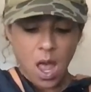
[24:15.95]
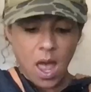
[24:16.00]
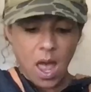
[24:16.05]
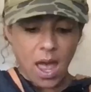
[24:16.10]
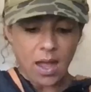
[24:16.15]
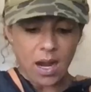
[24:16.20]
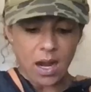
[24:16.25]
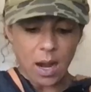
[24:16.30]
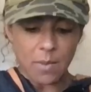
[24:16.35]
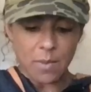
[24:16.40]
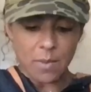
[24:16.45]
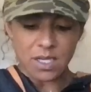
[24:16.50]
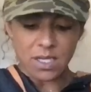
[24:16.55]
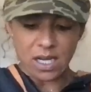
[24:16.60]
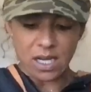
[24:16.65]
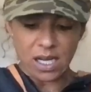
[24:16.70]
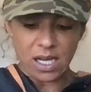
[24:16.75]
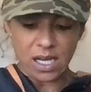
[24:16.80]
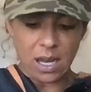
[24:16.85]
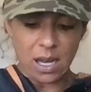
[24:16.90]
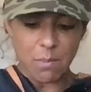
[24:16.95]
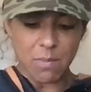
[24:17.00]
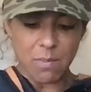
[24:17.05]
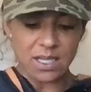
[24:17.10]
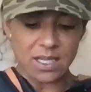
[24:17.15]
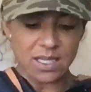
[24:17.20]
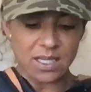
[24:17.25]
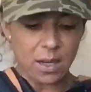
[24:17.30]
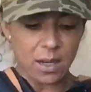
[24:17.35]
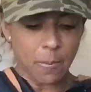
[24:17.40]
And I'm just gonna keep
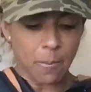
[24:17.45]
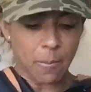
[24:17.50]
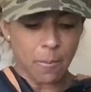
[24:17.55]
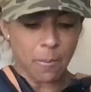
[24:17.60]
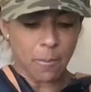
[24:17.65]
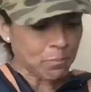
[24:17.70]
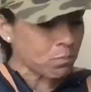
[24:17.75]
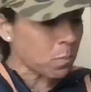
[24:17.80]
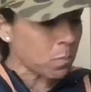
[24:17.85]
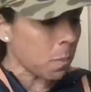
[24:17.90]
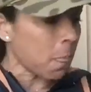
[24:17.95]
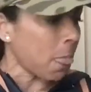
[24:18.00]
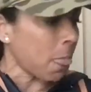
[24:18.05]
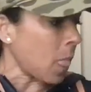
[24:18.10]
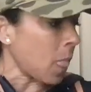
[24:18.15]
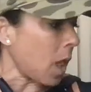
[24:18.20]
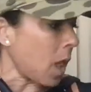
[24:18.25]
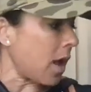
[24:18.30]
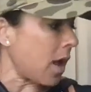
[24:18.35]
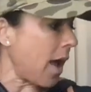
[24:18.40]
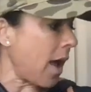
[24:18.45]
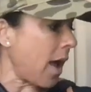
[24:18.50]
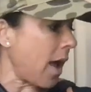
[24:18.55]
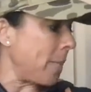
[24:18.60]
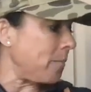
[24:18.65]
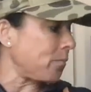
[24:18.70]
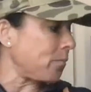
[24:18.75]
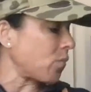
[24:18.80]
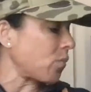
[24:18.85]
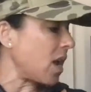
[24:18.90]
mixing. Okay,
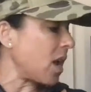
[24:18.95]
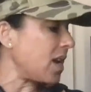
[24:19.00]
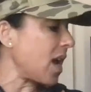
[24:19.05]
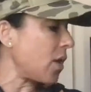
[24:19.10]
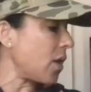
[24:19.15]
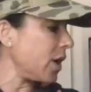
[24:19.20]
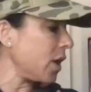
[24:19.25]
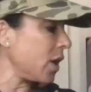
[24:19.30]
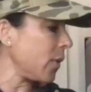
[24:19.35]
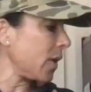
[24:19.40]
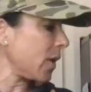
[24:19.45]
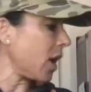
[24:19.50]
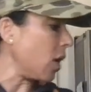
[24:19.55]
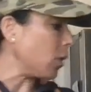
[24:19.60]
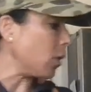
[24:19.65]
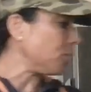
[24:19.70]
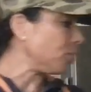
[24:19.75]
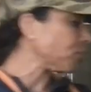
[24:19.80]
and now here we go.